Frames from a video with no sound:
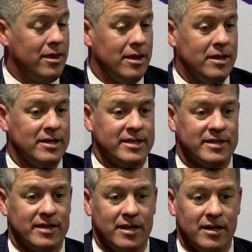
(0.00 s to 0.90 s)
this
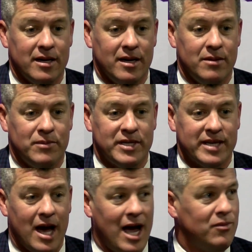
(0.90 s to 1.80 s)
is
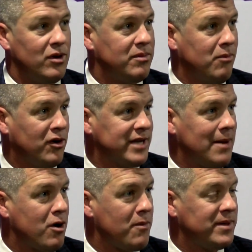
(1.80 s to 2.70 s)
designed with
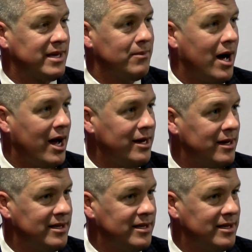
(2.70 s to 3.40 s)
multi-purpose in mind,